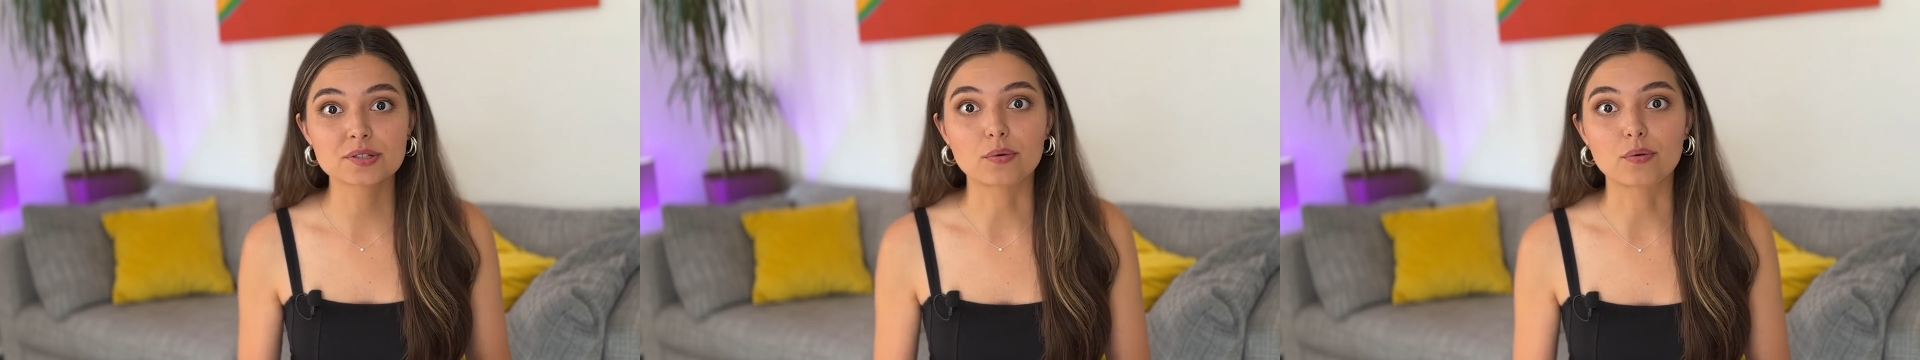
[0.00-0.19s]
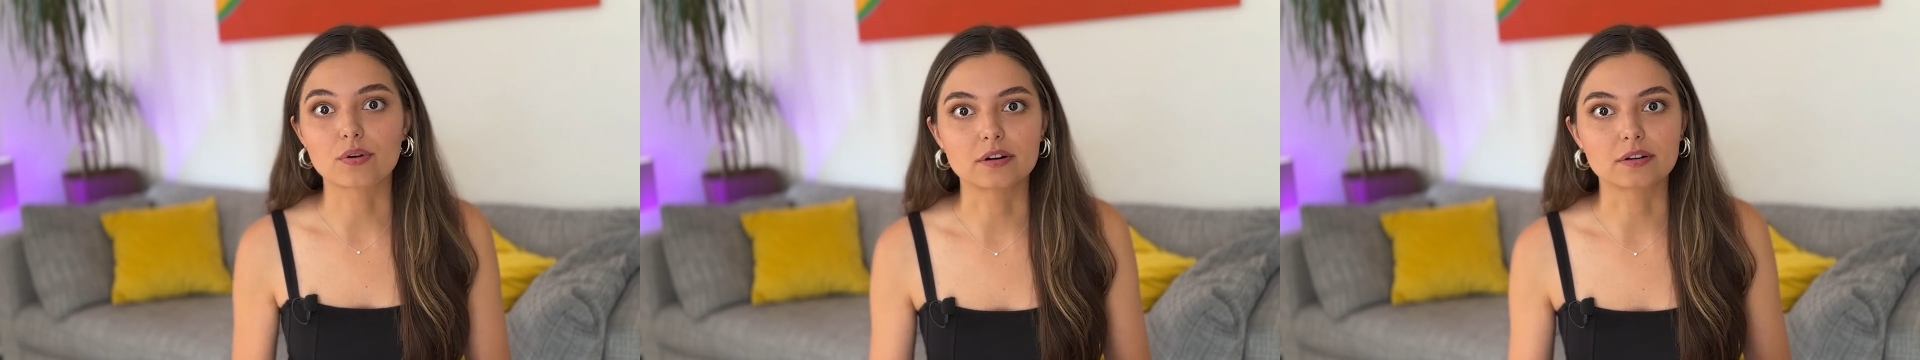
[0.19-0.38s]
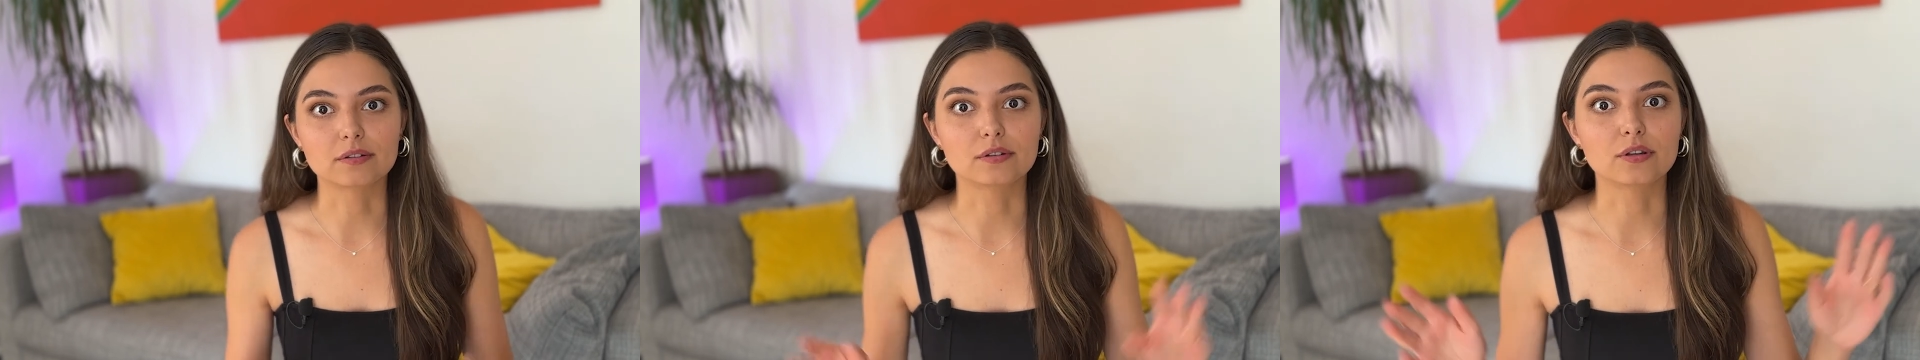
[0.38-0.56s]

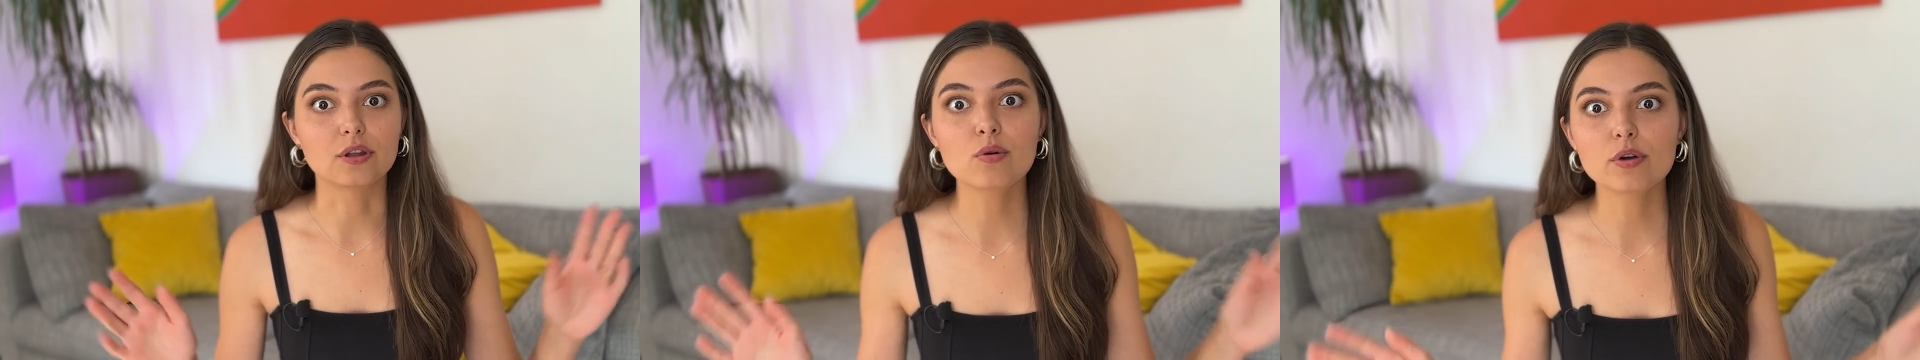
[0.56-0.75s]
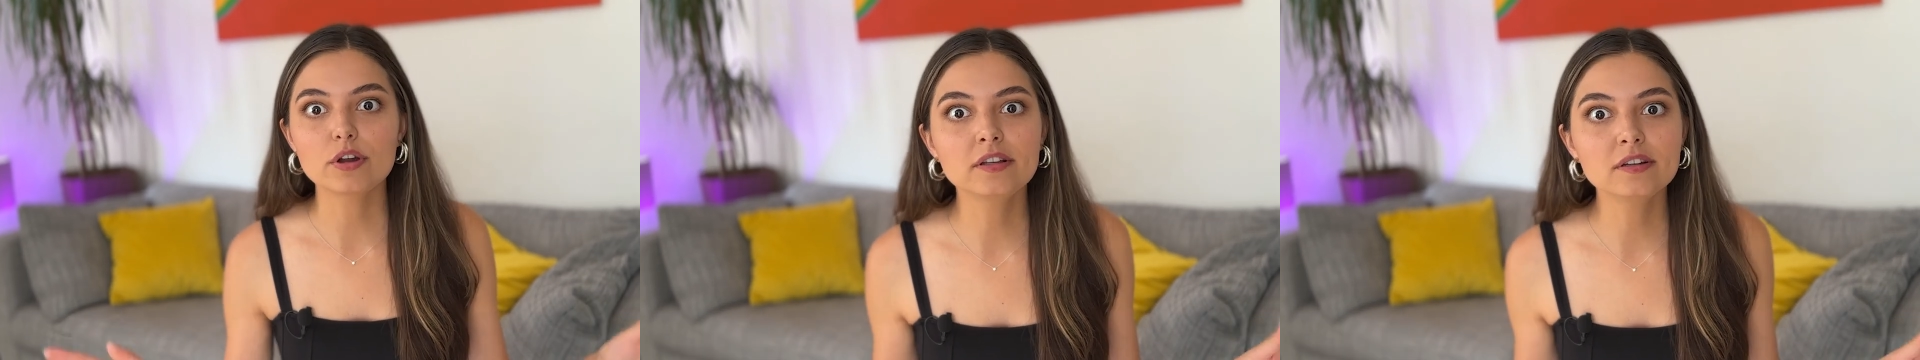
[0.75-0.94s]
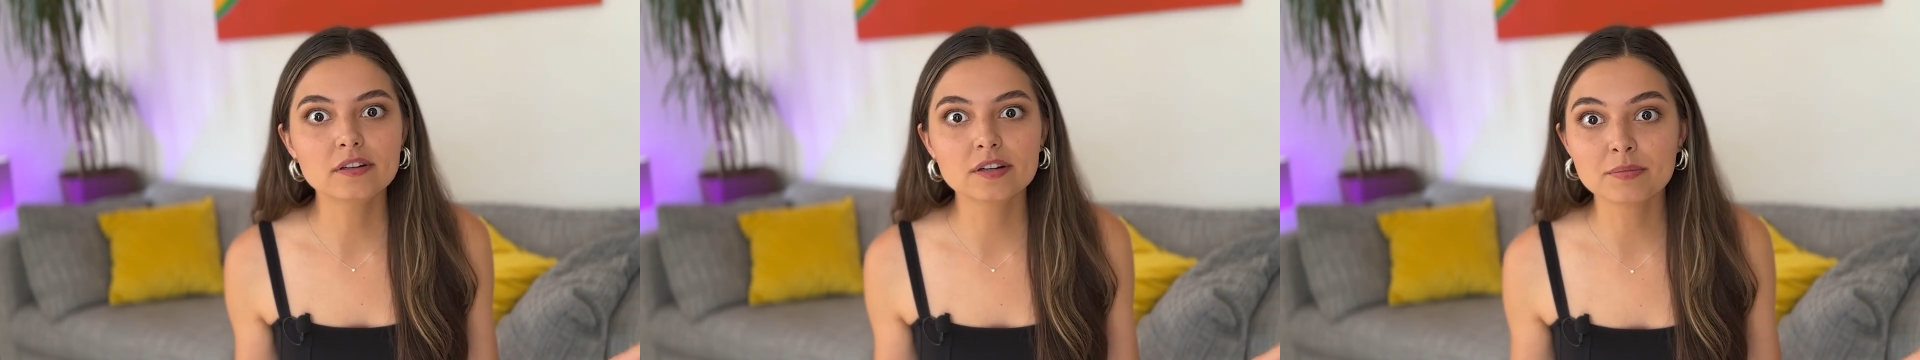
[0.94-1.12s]
or
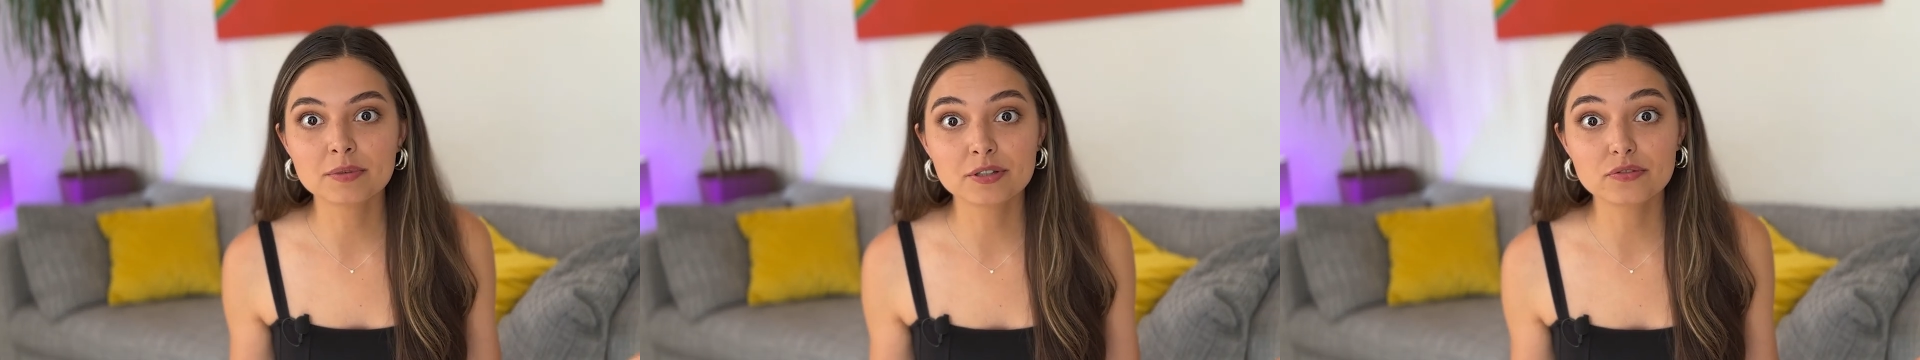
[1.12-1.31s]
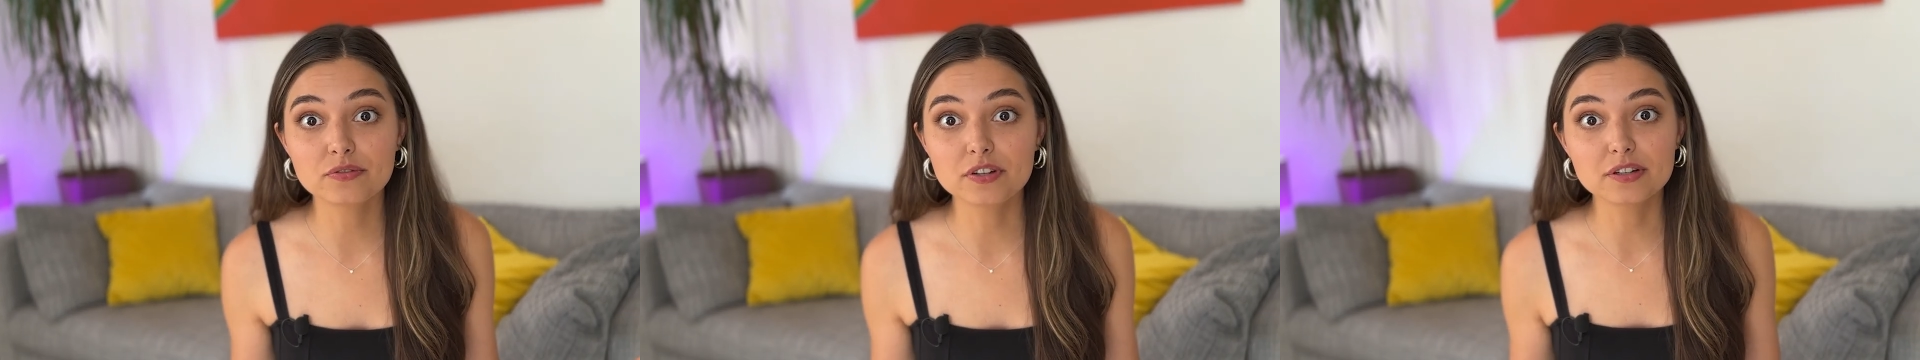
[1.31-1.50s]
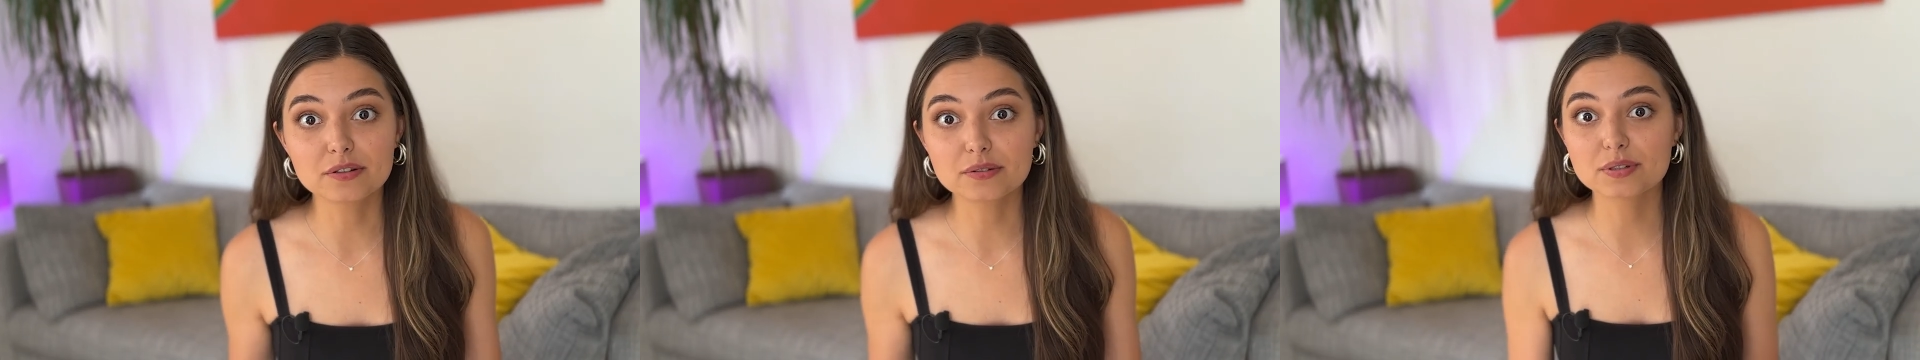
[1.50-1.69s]
low-income
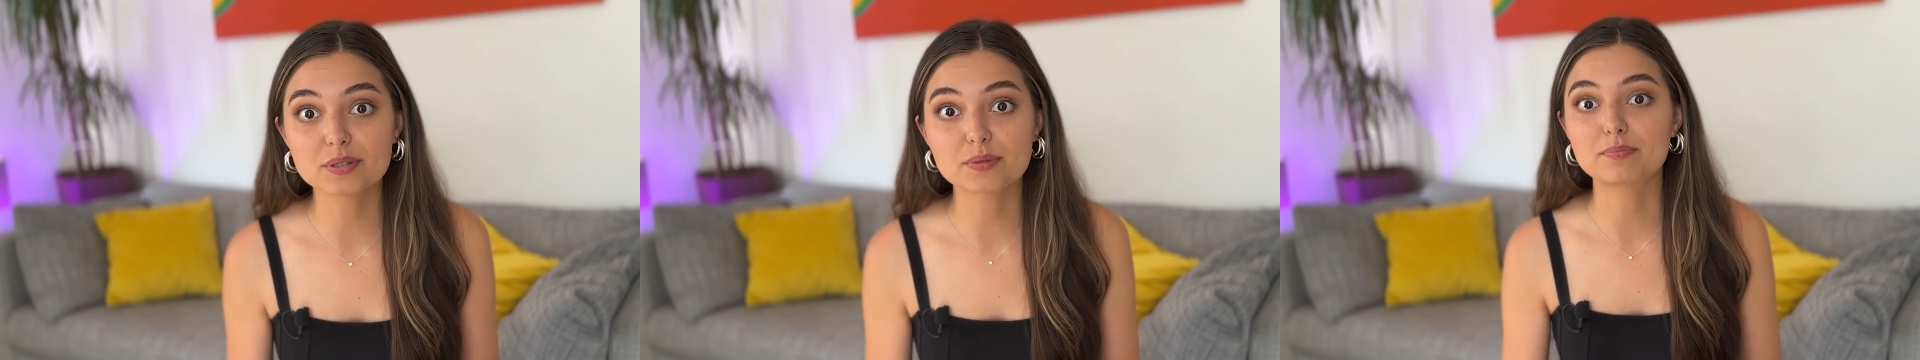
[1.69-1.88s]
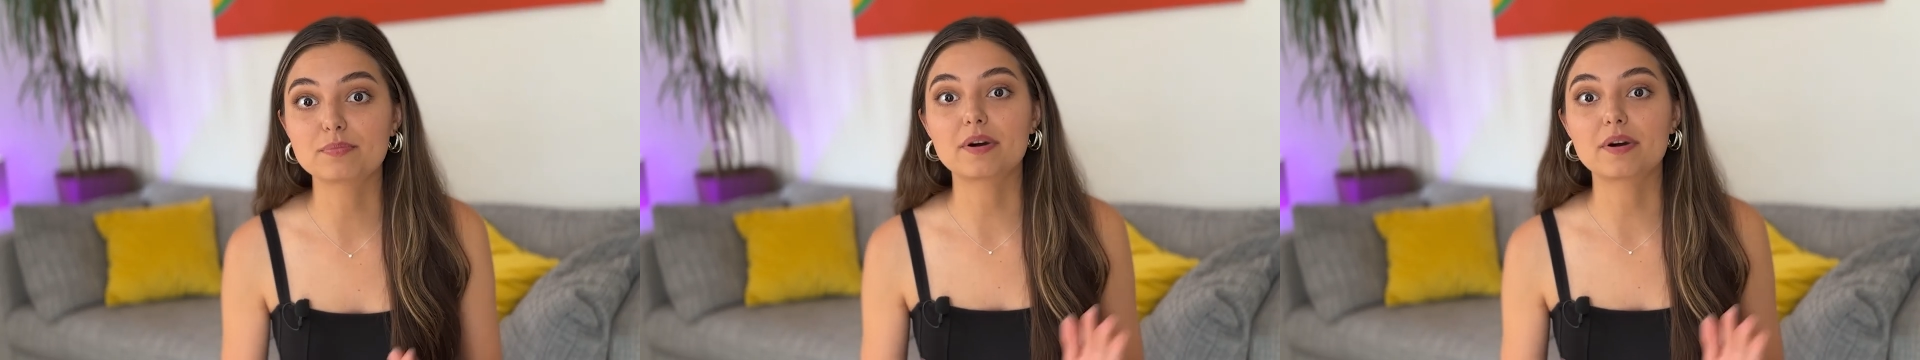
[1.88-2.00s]
individuals